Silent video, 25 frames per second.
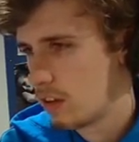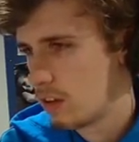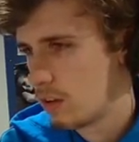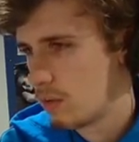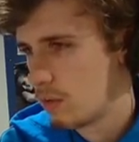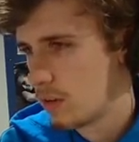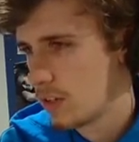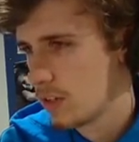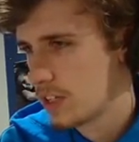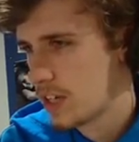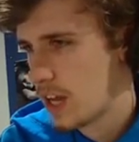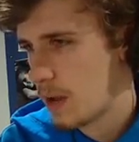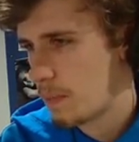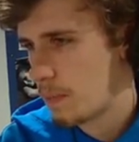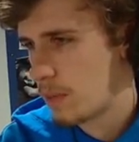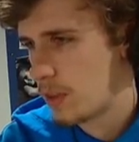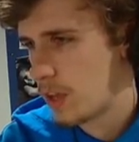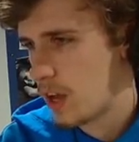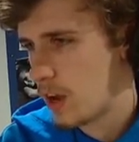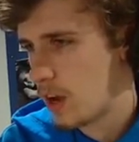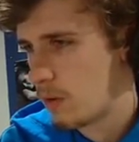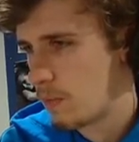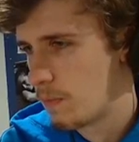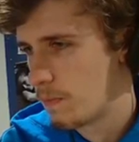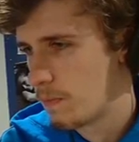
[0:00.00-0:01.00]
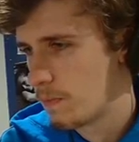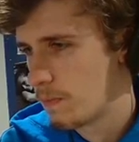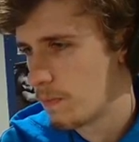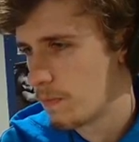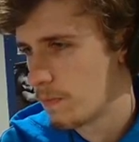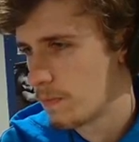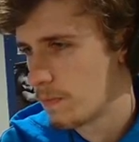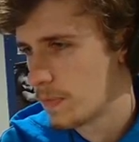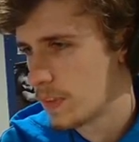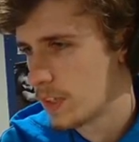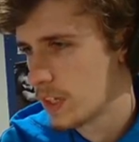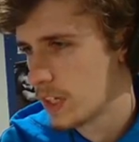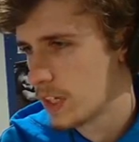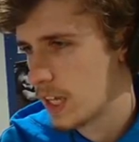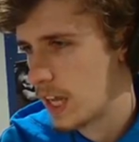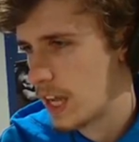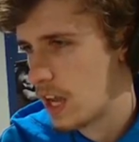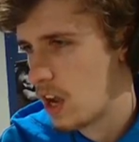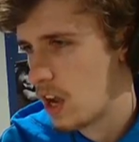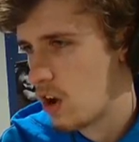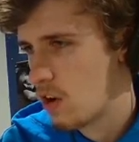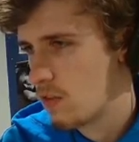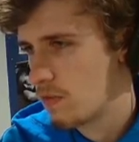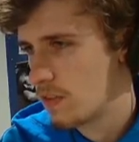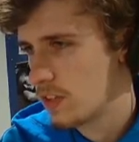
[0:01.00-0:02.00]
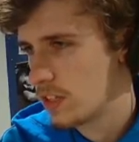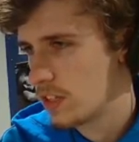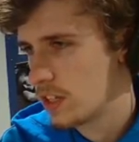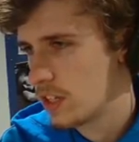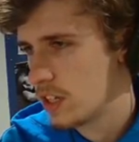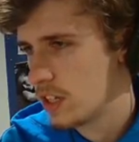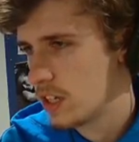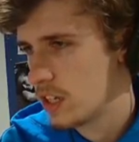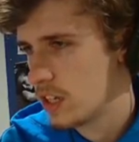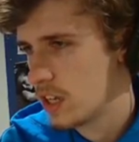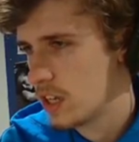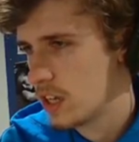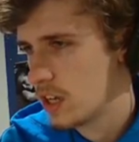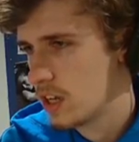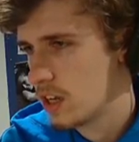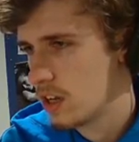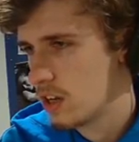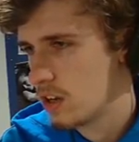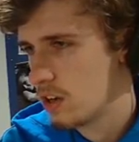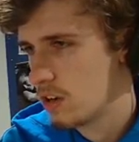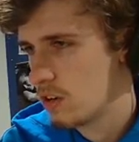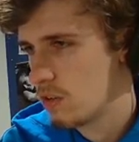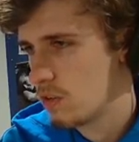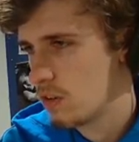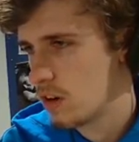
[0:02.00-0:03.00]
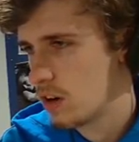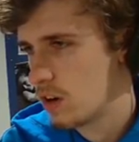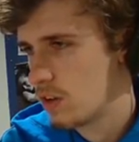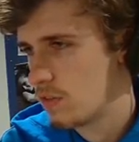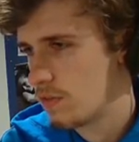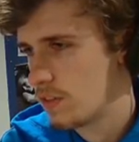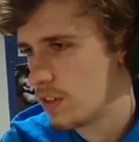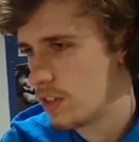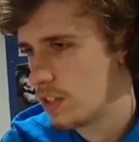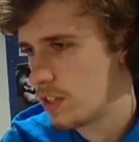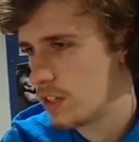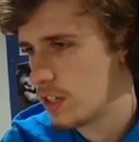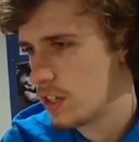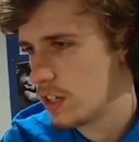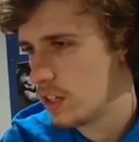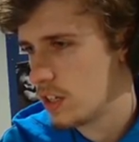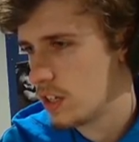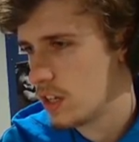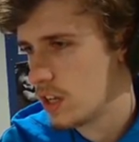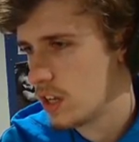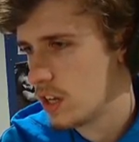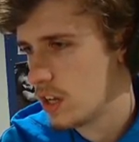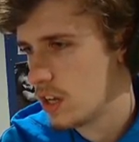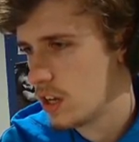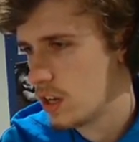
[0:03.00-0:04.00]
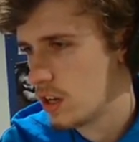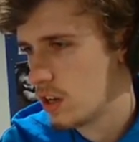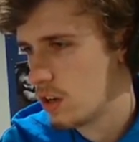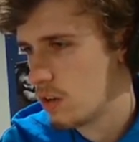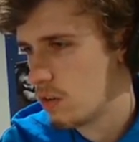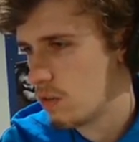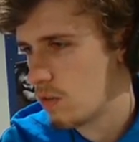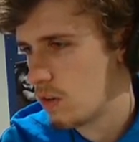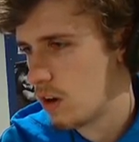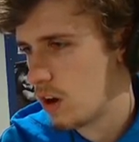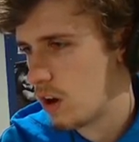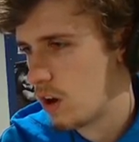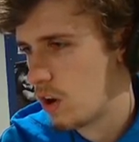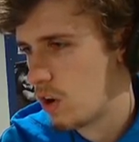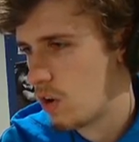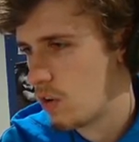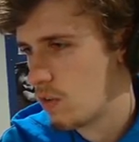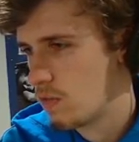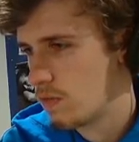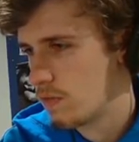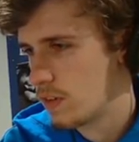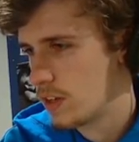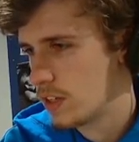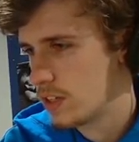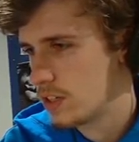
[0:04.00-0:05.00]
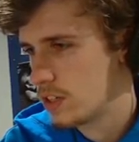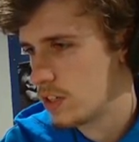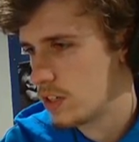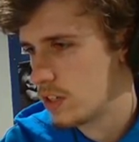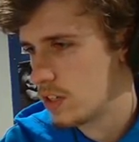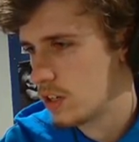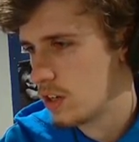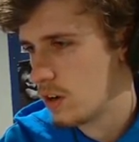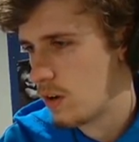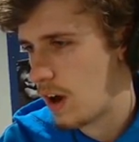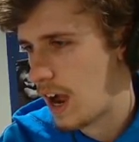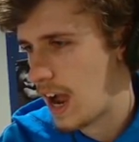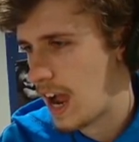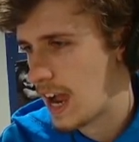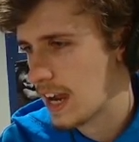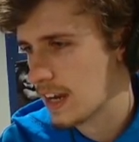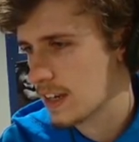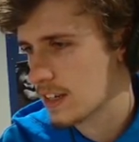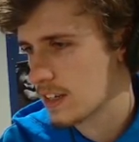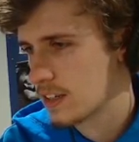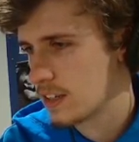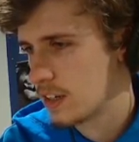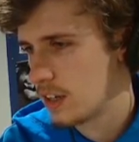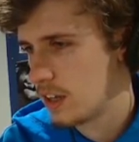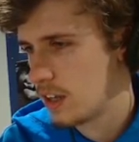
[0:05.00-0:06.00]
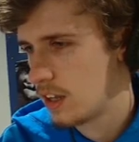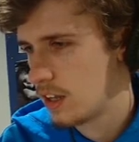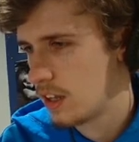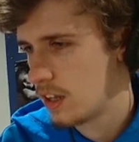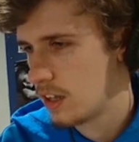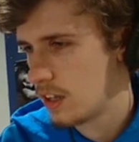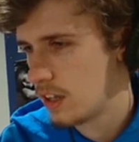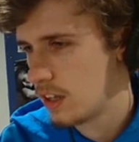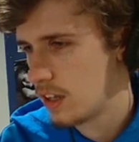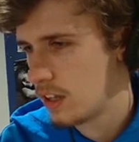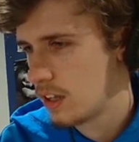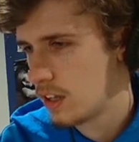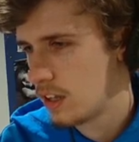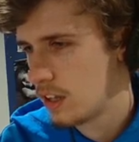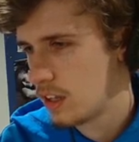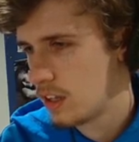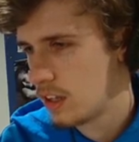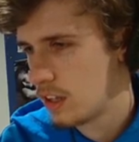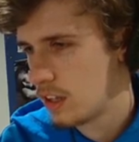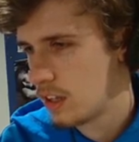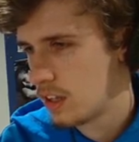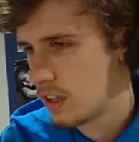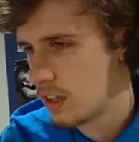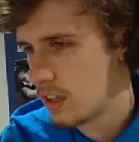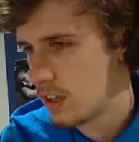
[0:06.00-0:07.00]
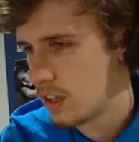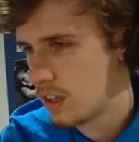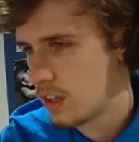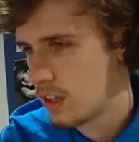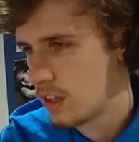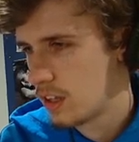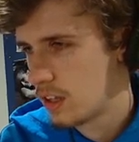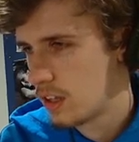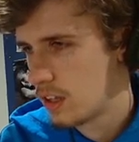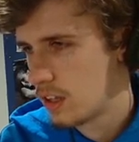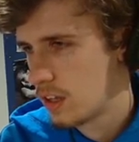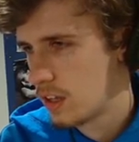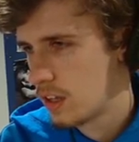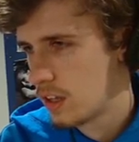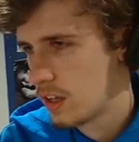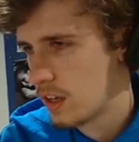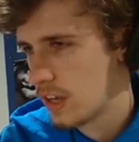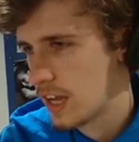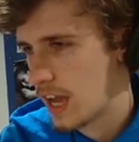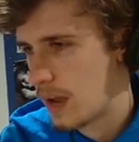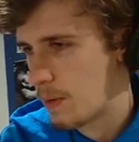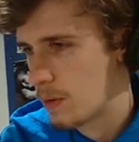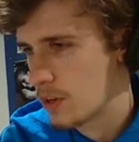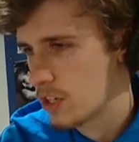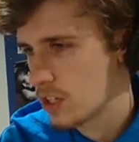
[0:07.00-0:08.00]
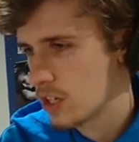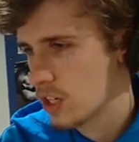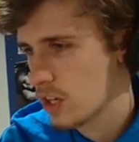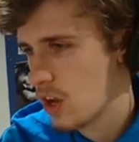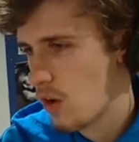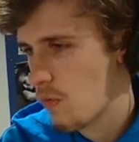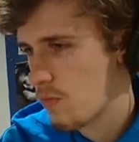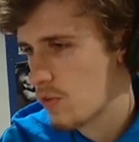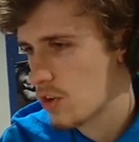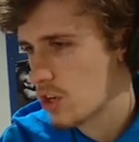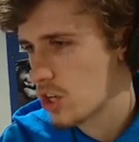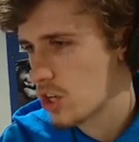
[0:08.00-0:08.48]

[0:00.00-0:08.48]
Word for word: What's up, though? Okay, over to you, over to you, over to Axel. Okay, we're just going to go for a